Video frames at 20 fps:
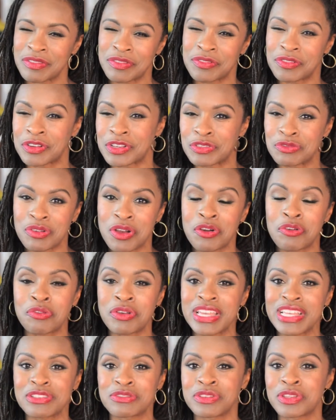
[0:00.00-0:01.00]
Before 12
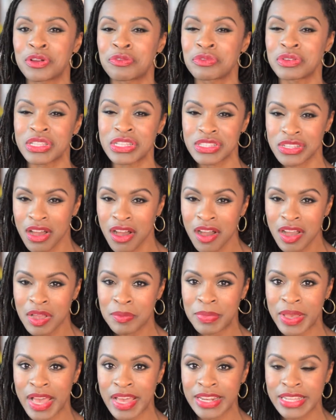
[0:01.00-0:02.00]
weeks, we don't really talk
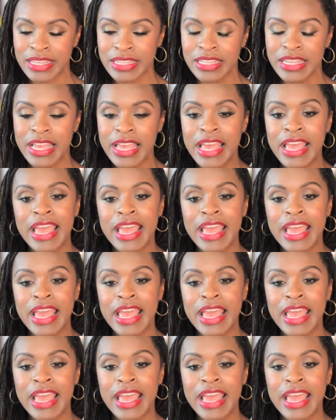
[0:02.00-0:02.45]
about it.